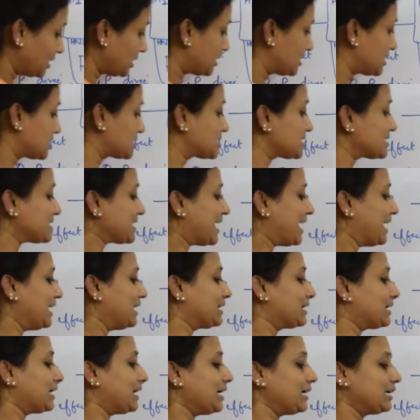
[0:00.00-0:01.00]
This is
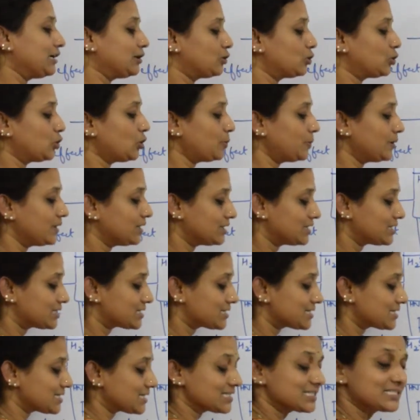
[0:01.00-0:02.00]
alkyl group, this
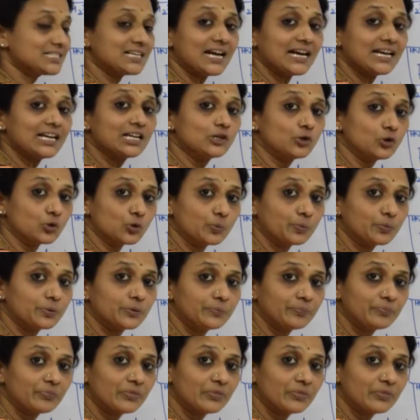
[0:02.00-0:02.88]
is acyl group.